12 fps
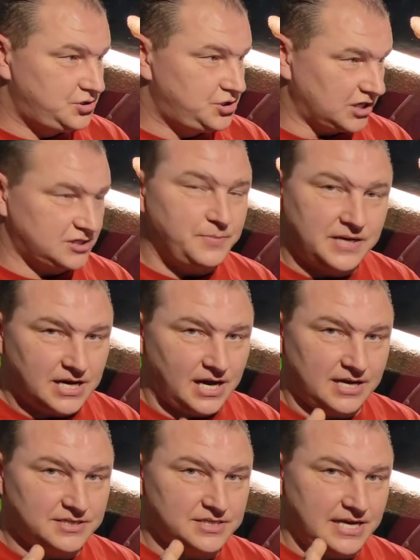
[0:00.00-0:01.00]
Just
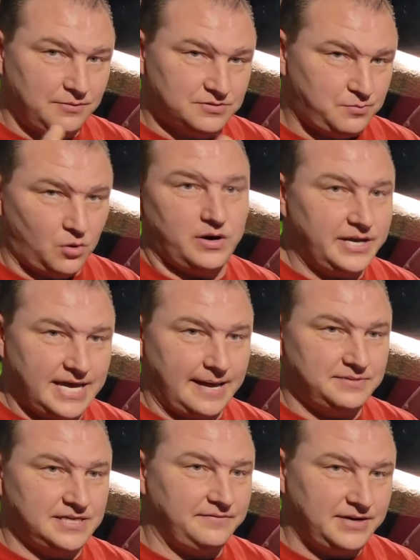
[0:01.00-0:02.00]
because it was born in
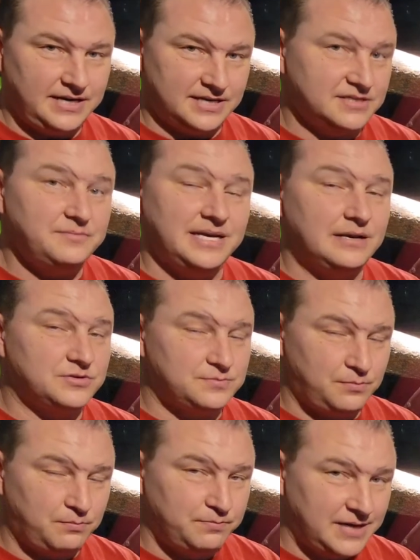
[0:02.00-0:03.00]
captivity doesn't mean it was
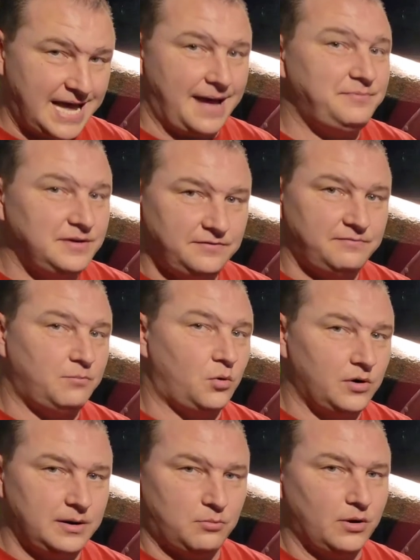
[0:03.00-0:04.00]
captive,
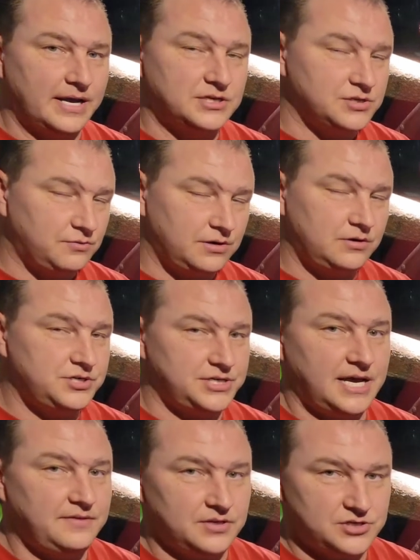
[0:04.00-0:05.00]
born, and bred. So
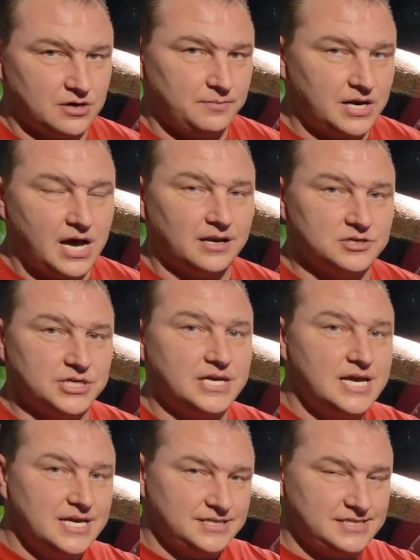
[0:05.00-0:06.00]
understand the terminology.
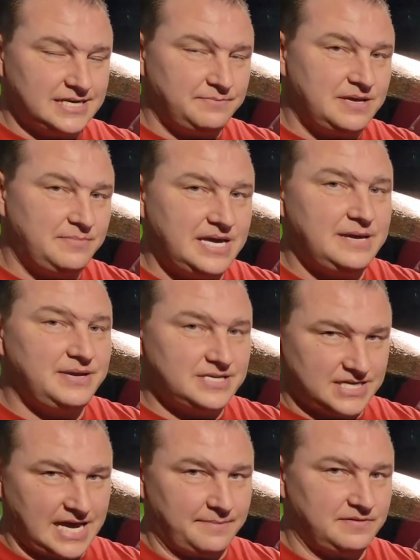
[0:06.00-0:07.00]
CBB
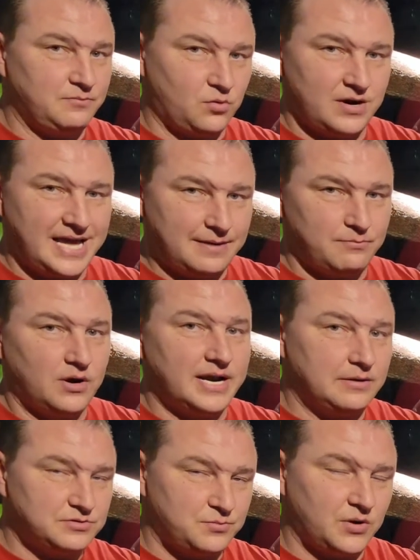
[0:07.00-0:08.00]
means captive, born, and
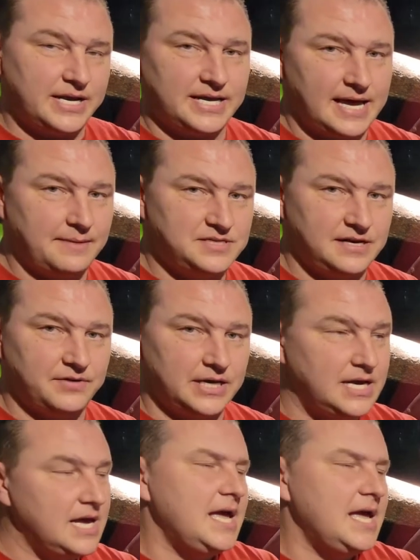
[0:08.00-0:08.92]
bred. It was bred in captivity.